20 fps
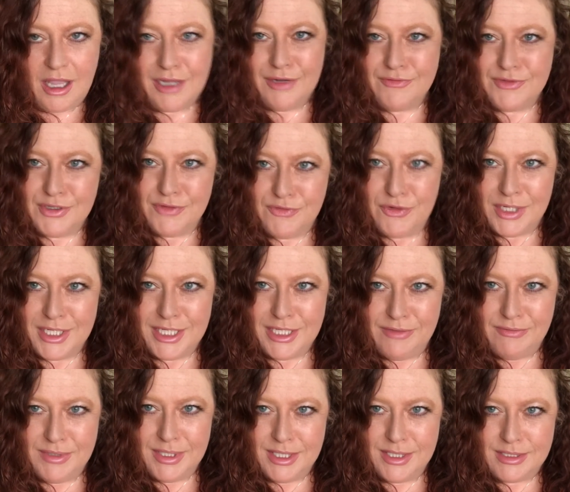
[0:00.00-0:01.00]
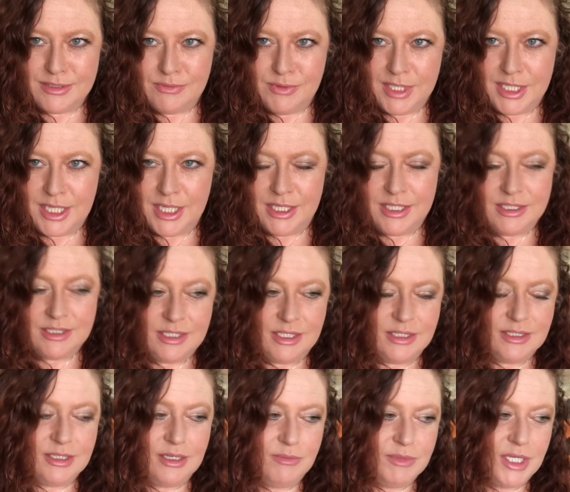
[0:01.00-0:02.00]
of different evenings, weekends, and
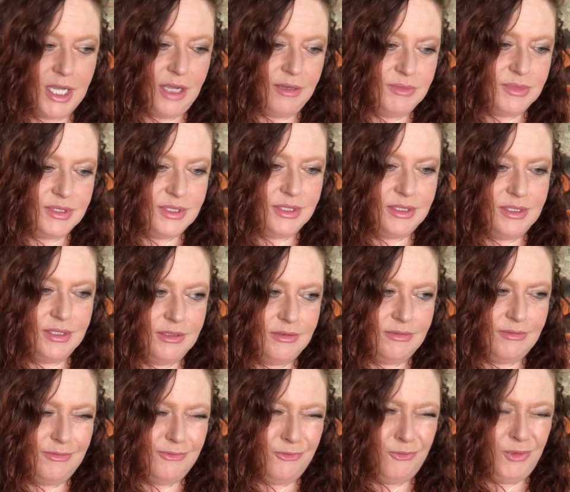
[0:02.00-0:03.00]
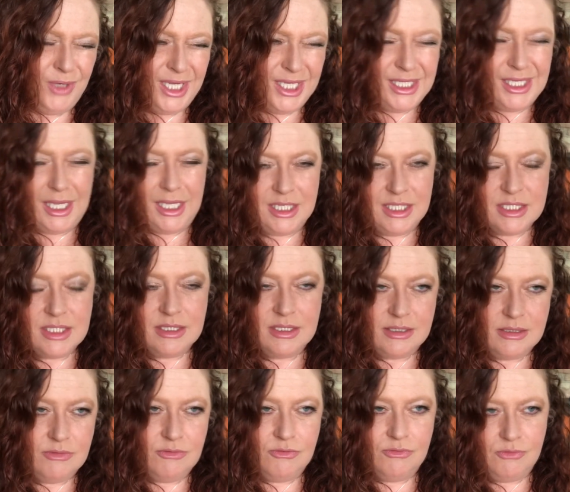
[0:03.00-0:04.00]
sometimes
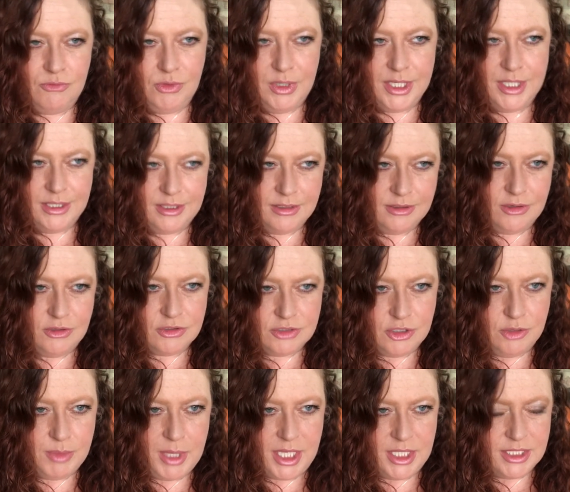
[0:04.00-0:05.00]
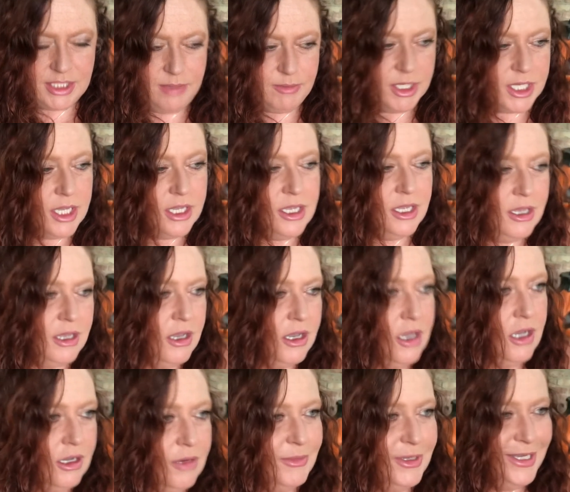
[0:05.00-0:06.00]
weekdays when there's no pandemic.
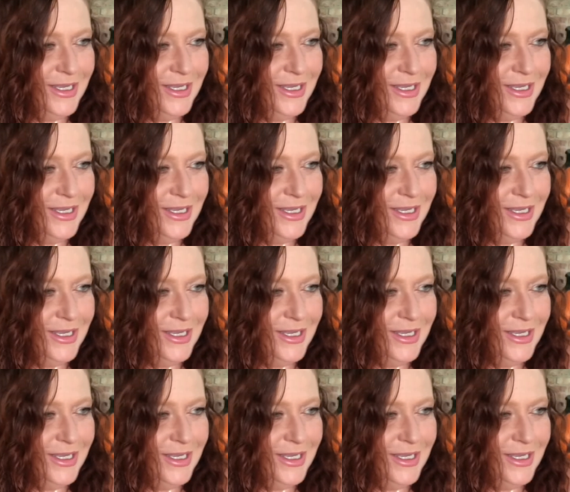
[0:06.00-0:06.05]
Um,